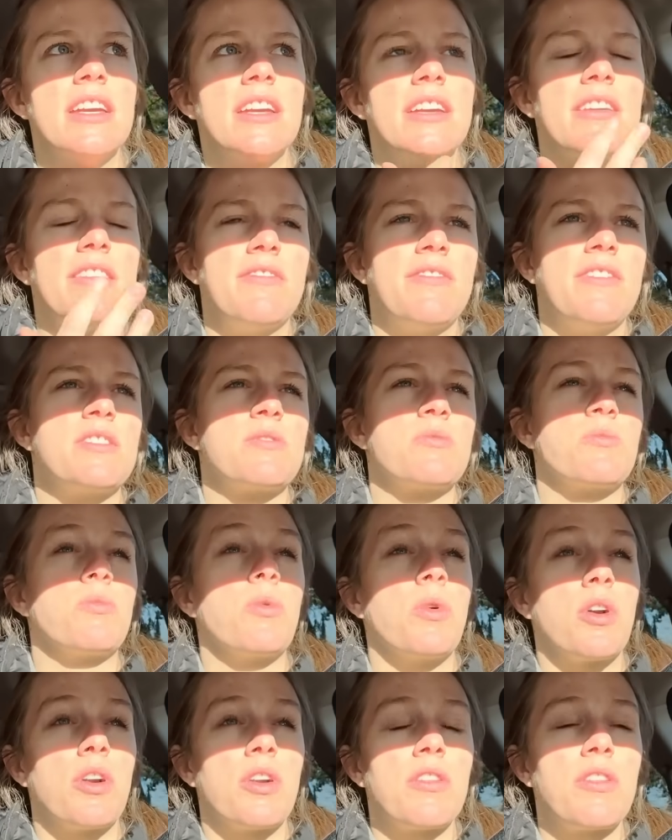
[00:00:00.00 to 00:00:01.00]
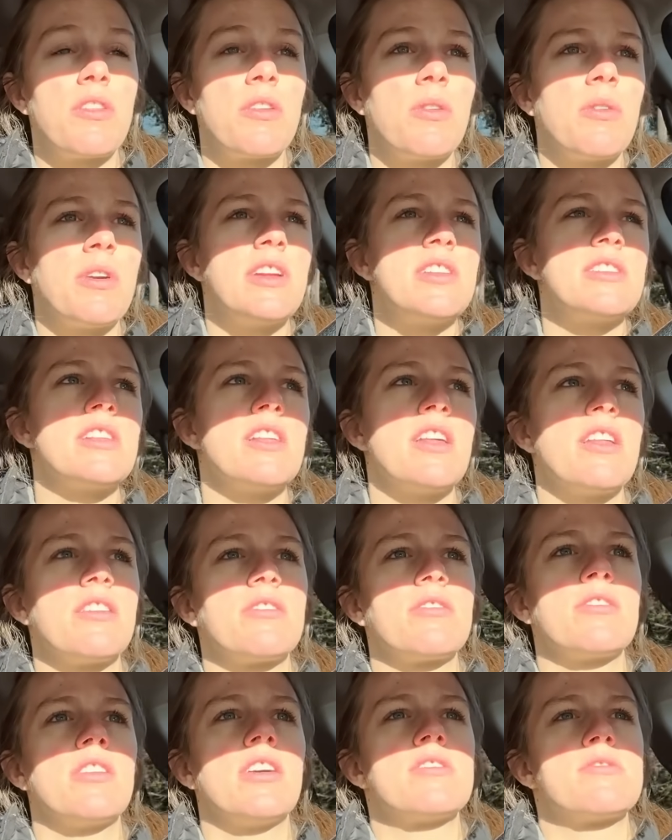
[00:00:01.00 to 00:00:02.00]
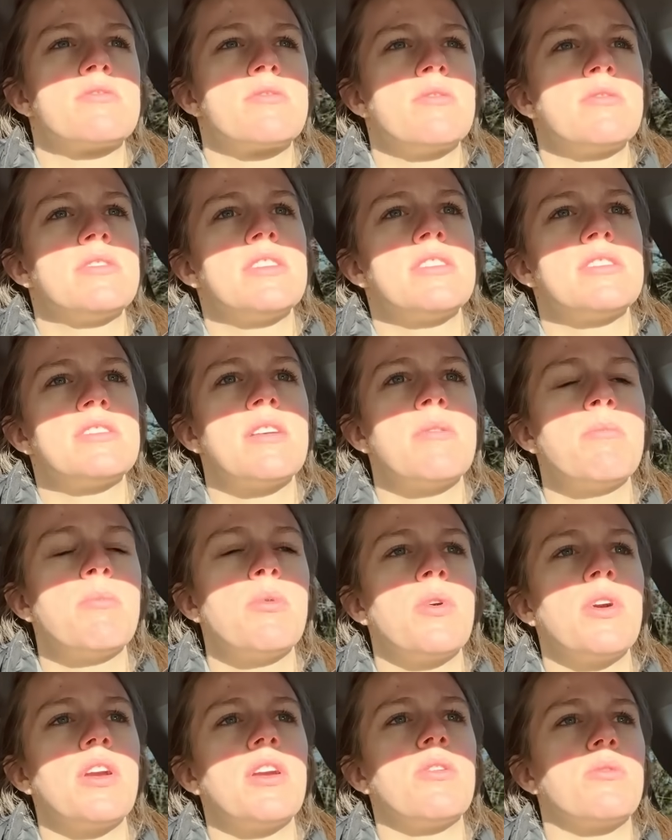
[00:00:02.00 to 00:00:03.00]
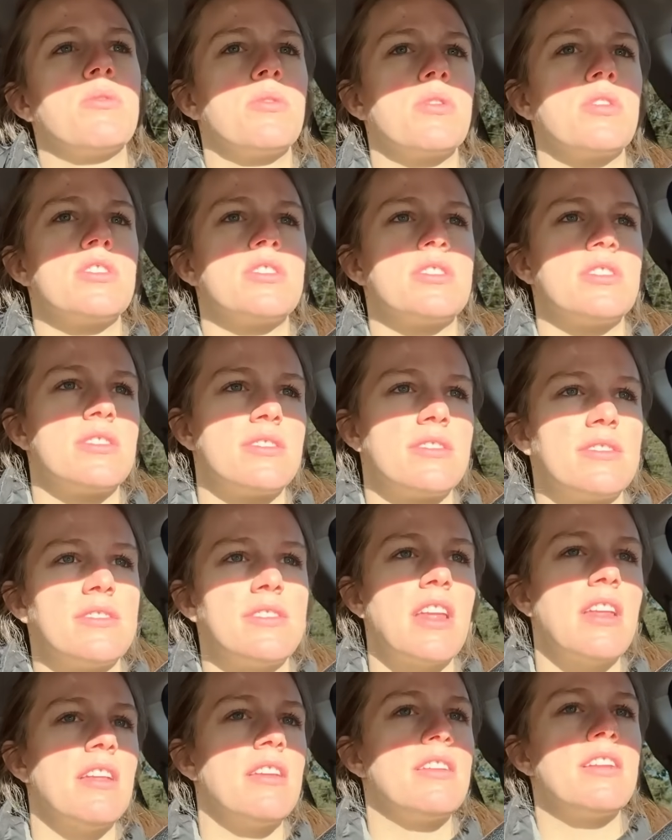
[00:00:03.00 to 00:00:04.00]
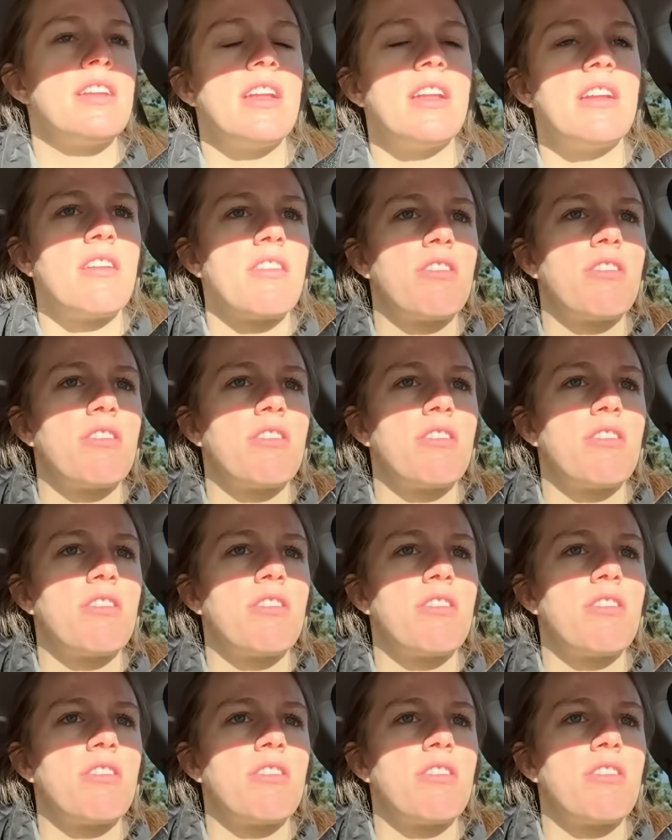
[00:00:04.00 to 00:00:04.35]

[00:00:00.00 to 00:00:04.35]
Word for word: if it's worth going to the other crossroads at some point or just send it in to